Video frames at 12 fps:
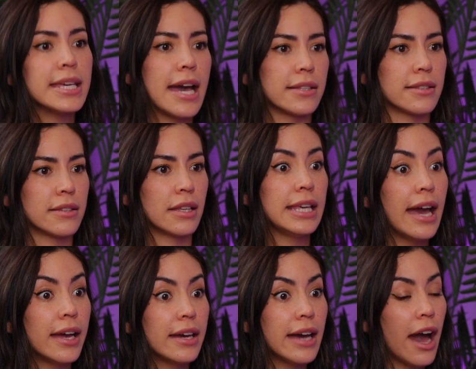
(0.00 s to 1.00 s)
Yes. Yeah,
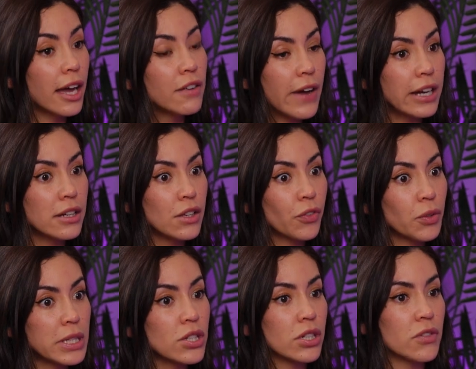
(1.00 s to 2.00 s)
yeah, yeah. I invited you for
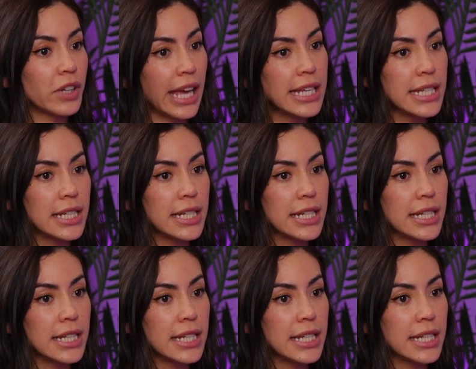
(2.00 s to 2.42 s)
research for Candid.